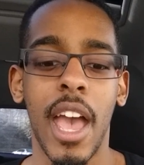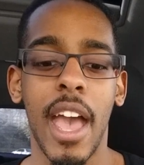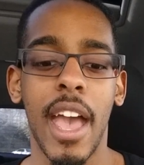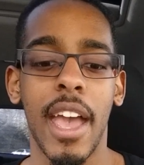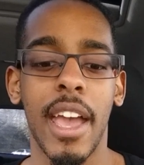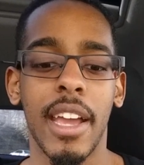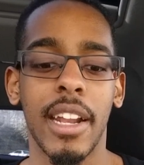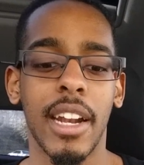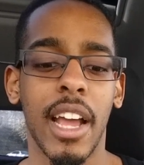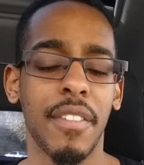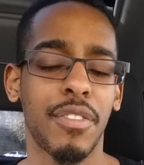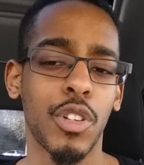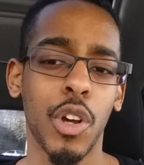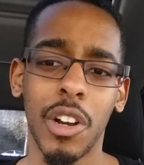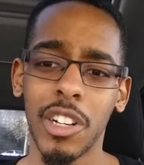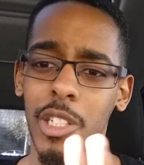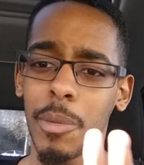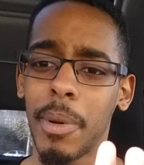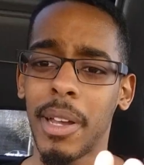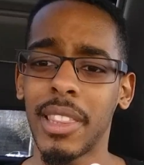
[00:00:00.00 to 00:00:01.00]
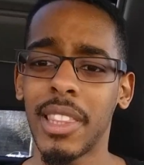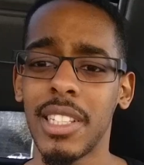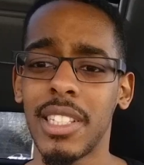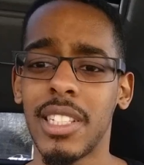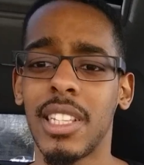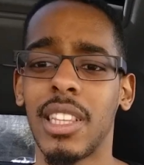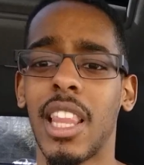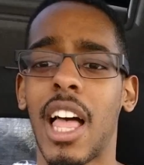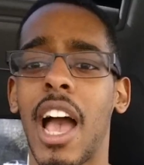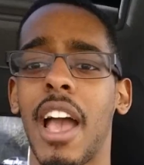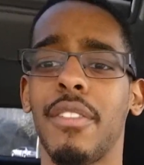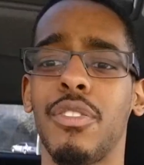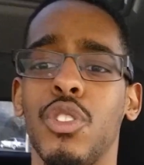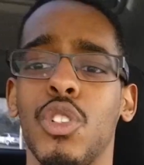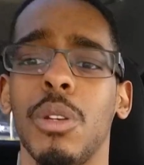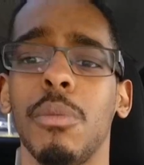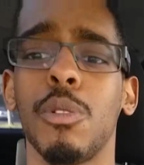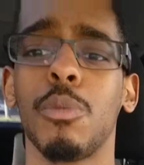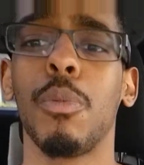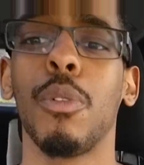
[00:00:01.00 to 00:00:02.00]
and i've talked about this in live
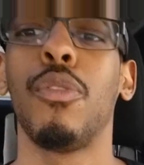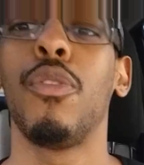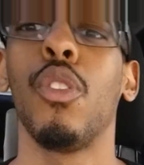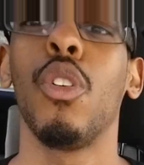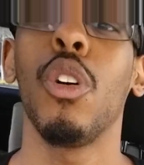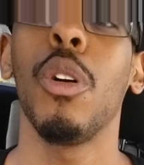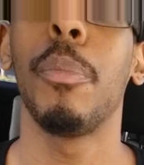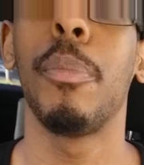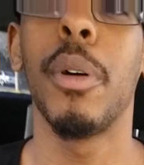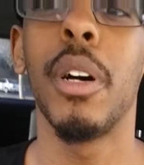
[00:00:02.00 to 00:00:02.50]
streams before